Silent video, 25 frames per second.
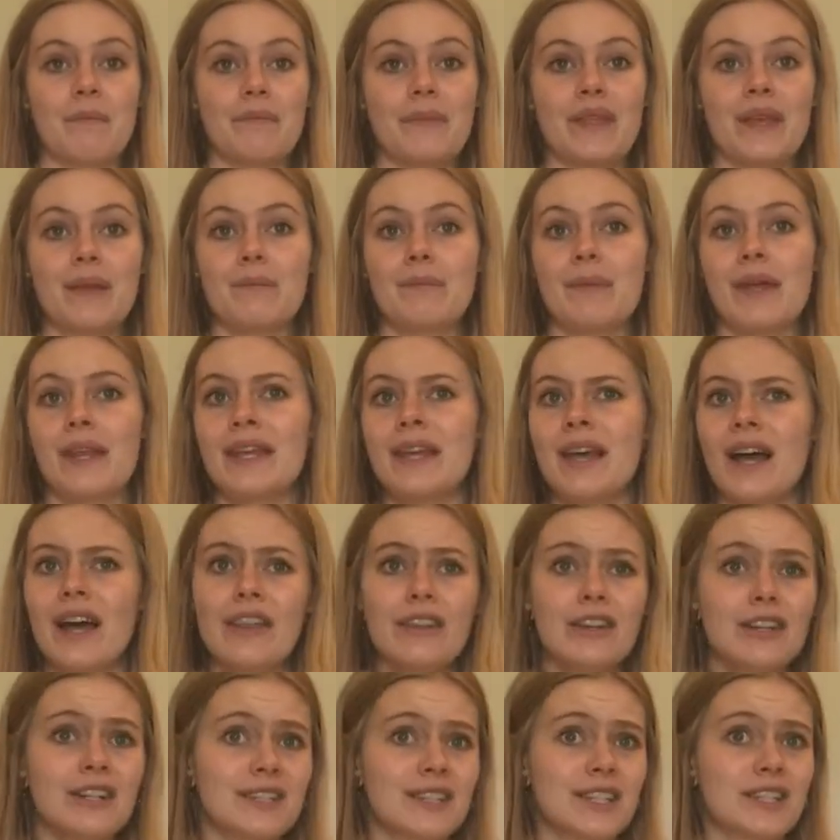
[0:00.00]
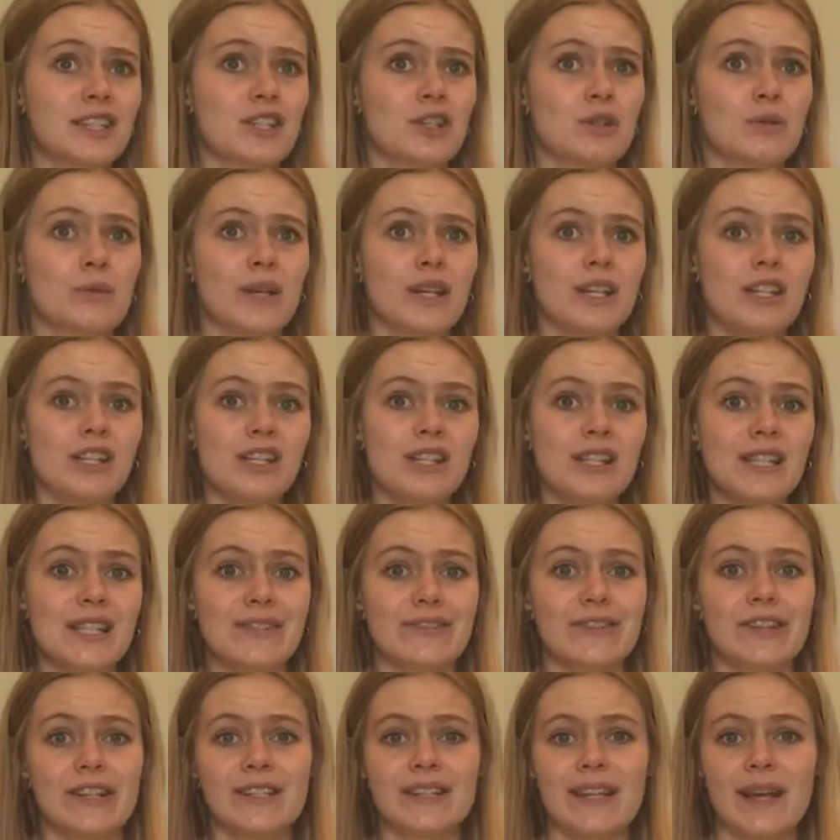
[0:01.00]
in many other situations.
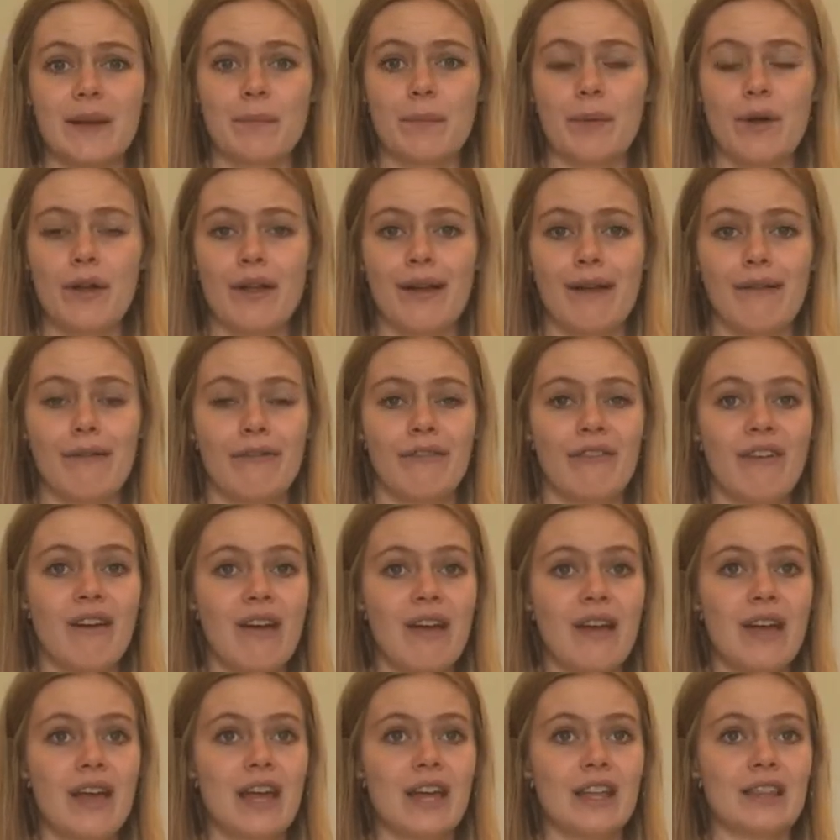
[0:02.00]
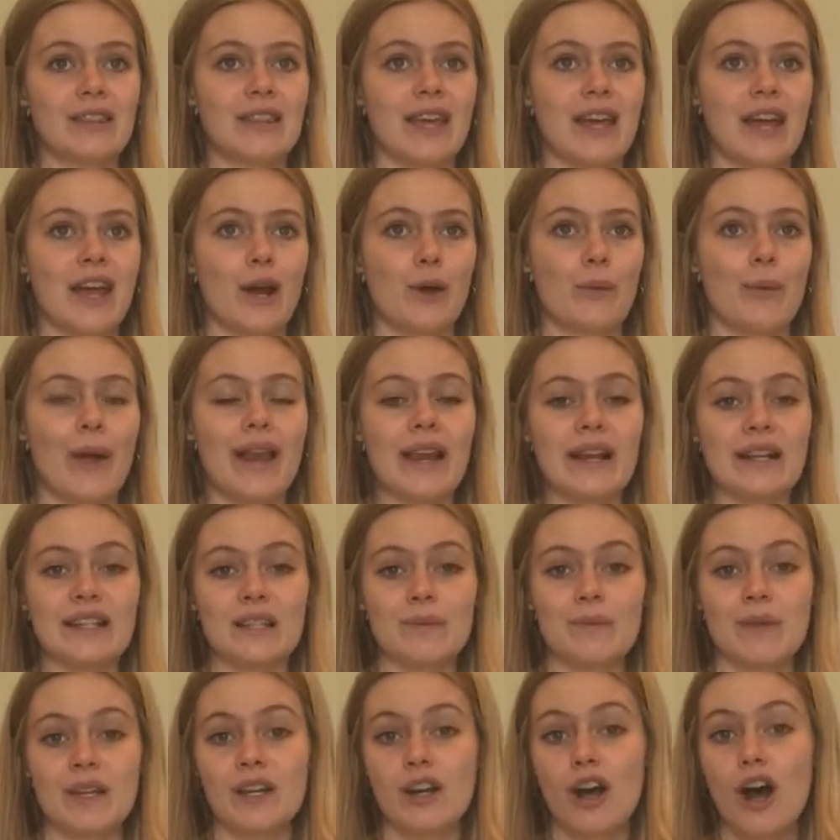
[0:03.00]
For example, if they're waiting to
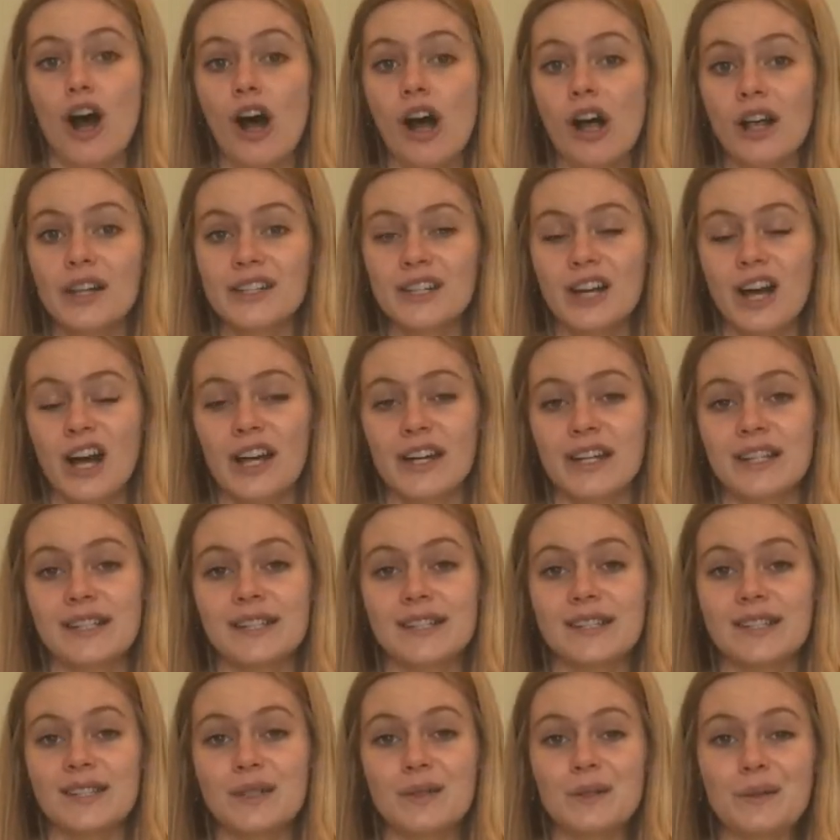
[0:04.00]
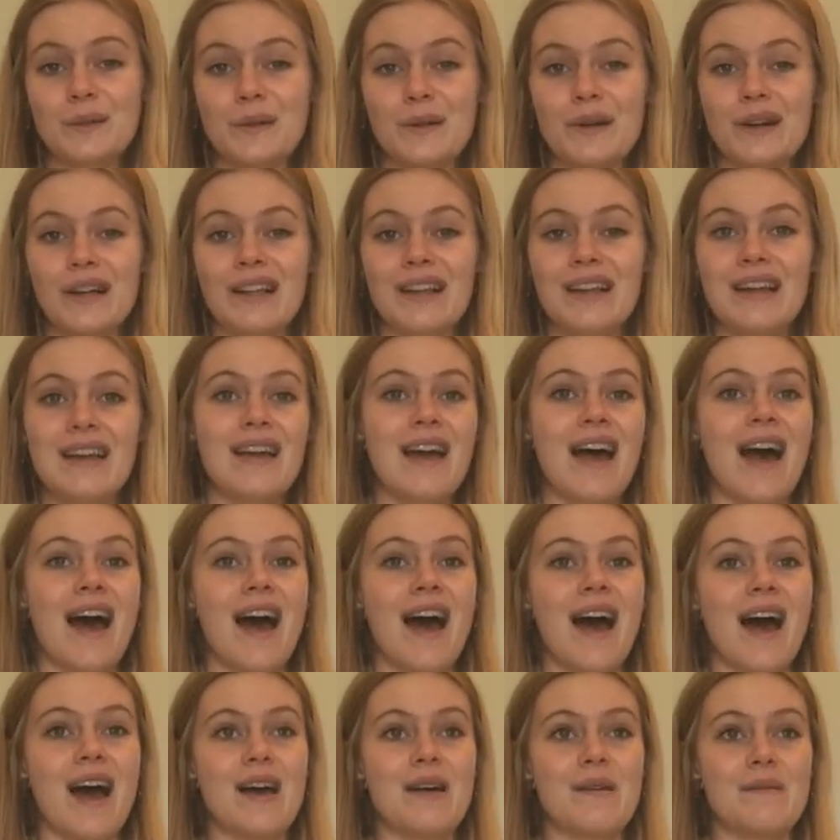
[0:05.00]
be called on in school,
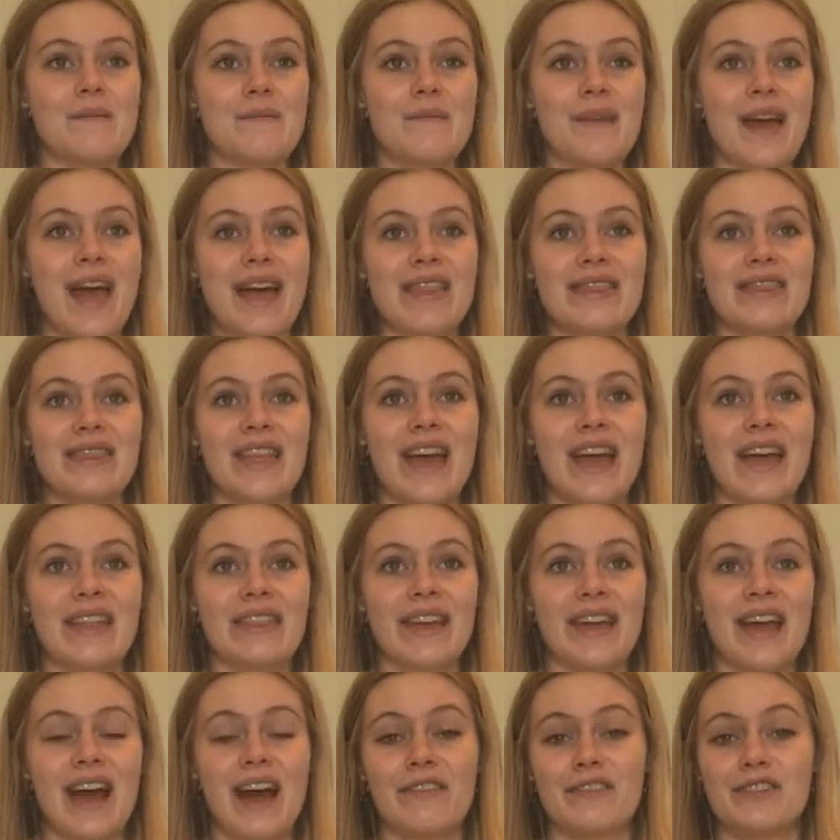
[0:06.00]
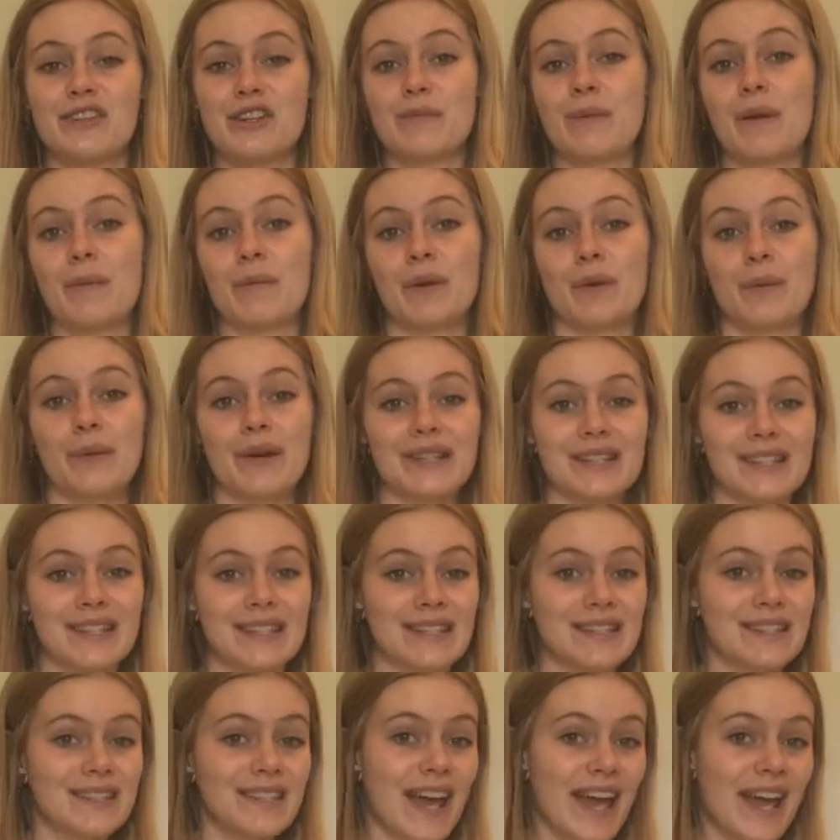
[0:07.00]
and then they have to remember what to
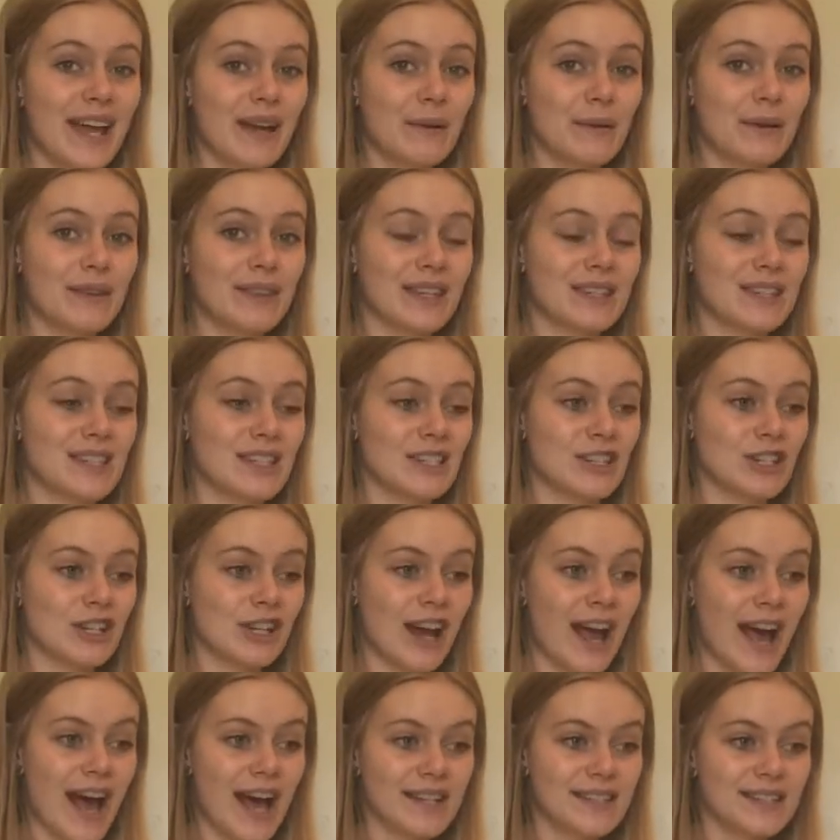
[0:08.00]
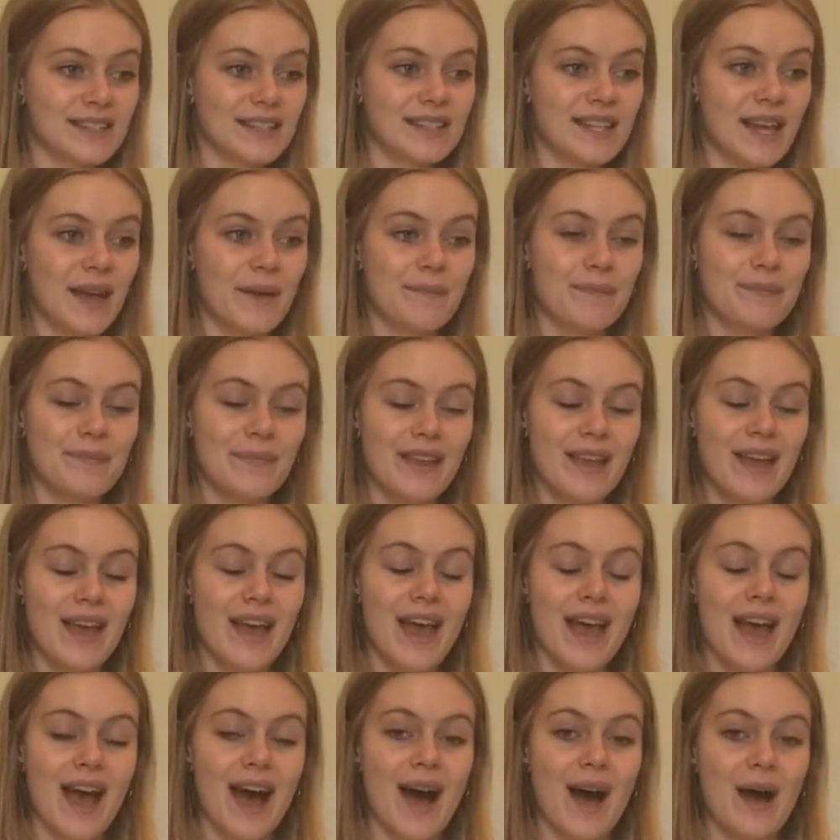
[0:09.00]
say when the teacher asks them.
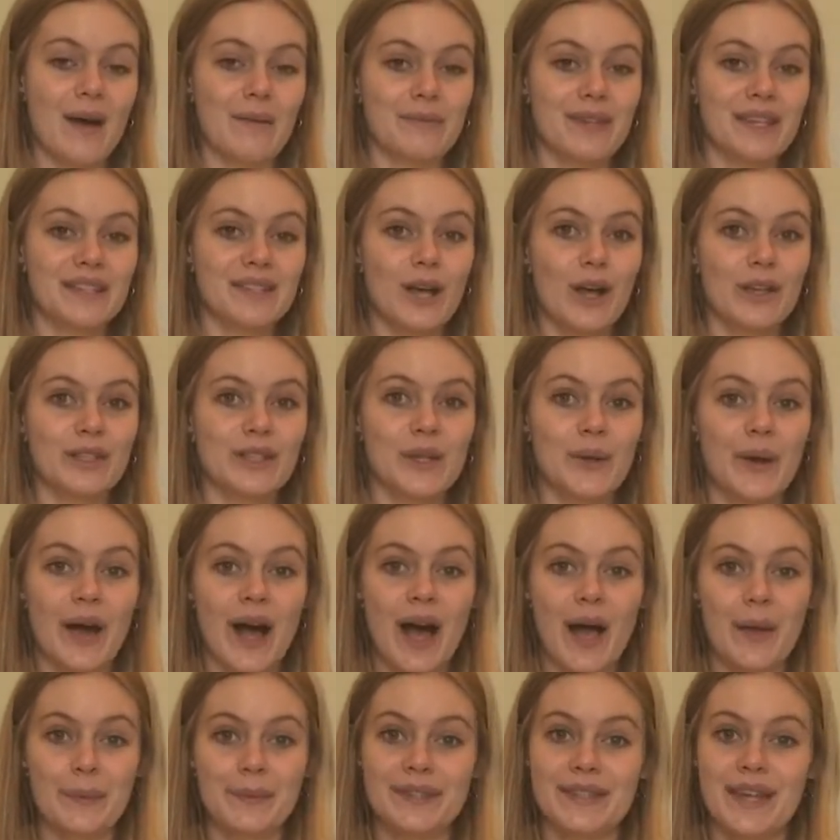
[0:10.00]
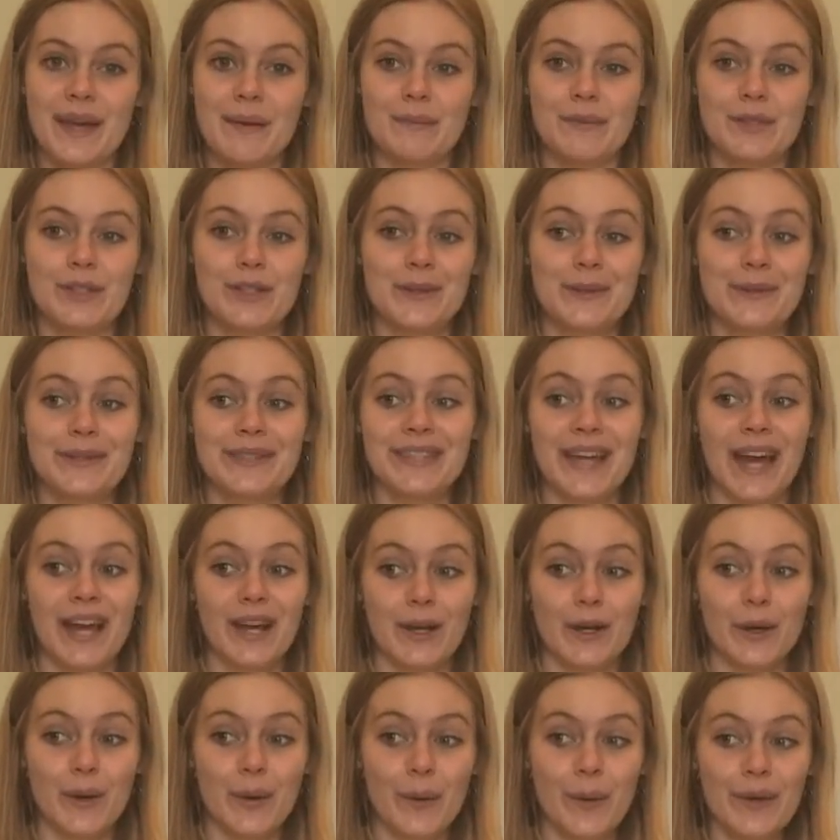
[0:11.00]
This also helps them to
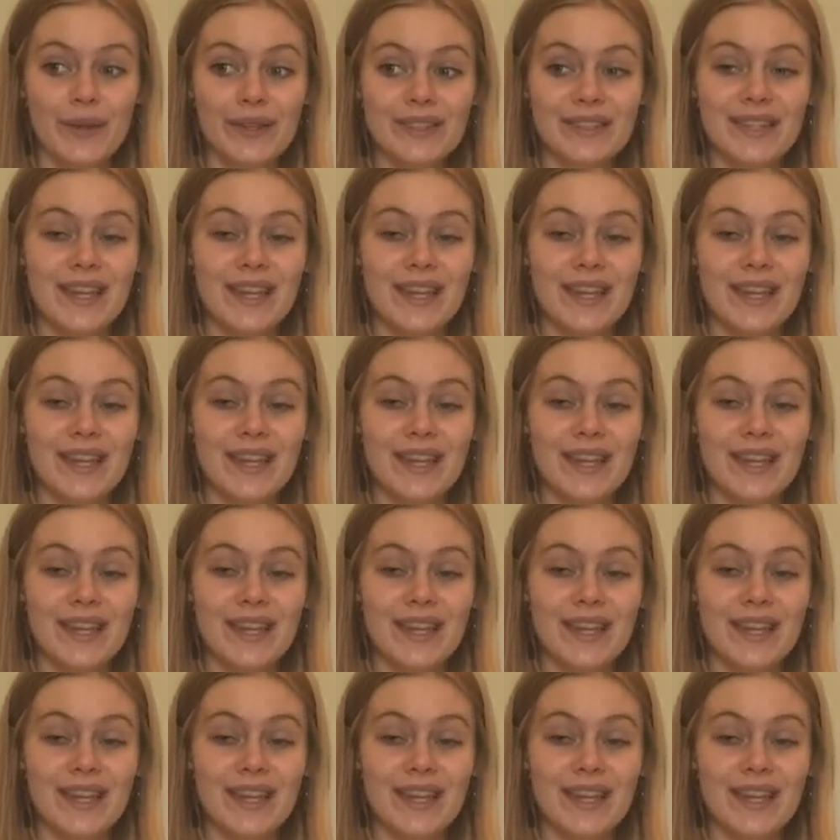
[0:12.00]
set goals